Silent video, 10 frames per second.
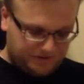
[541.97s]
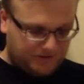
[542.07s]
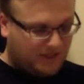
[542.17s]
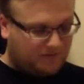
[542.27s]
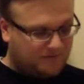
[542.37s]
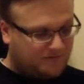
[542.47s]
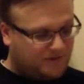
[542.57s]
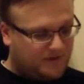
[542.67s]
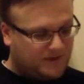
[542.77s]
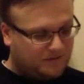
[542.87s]
So you have to
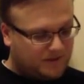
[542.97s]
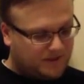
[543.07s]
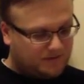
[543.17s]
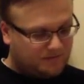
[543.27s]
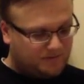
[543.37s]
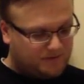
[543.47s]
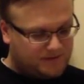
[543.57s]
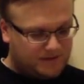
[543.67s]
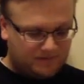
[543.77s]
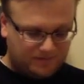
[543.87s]
figure that one out for
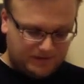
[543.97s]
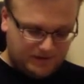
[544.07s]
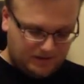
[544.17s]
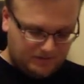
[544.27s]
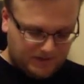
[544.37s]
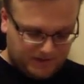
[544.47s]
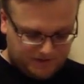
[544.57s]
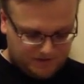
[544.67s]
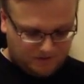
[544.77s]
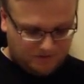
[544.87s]
yourself. But
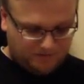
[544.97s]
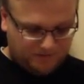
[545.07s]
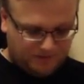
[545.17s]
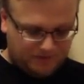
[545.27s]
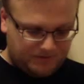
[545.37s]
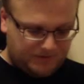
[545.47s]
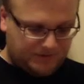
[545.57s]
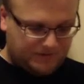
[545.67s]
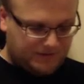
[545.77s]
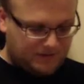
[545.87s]
it's over
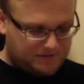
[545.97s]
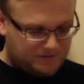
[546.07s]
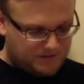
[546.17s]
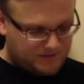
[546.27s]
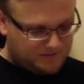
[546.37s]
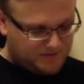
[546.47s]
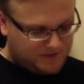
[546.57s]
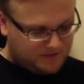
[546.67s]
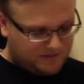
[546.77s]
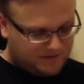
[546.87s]
a thousand
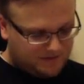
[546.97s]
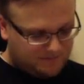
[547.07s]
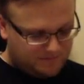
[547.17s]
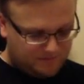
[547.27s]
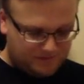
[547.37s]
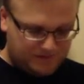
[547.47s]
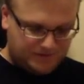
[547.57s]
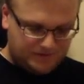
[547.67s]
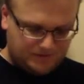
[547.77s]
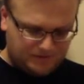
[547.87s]
recipes, I believe.
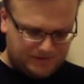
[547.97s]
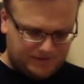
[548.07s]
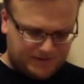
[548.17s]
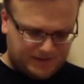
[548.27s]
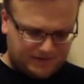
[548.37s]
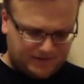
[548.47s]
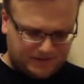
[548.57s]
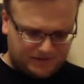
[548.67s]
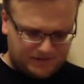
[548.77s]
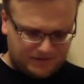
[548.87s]
Is it, or is it
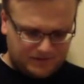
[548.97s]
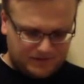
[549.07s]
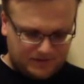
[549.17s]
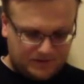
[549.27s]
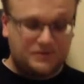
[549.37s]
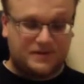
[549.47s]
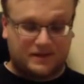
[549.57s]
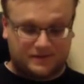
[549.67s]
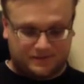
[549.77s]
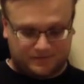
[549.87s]
10,000?
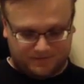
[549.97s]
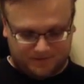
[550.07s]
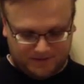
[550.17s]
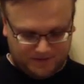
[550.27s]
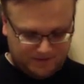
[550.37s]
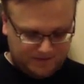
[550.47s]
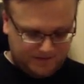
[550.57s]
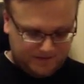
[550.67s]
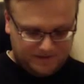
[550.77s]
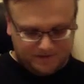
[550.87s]
2,000.
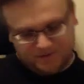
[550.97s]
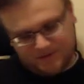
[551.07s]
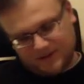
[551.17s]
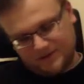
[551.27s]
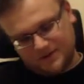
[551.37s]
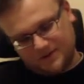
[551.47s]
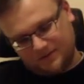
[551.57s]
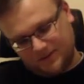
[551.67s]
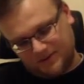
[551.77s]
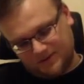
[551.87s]
2000
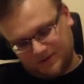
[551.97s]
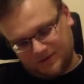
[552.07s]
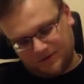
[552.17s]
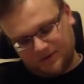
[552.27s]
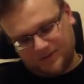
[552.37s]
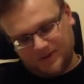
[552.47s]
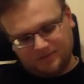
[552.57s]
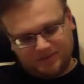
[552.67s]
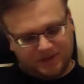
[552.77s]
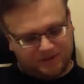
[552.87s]
commercial
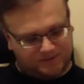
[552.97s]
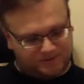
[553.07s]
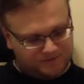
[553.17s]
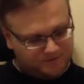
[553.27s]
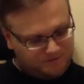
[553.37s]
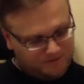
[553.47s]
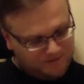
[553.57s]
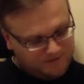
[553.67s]
European beers.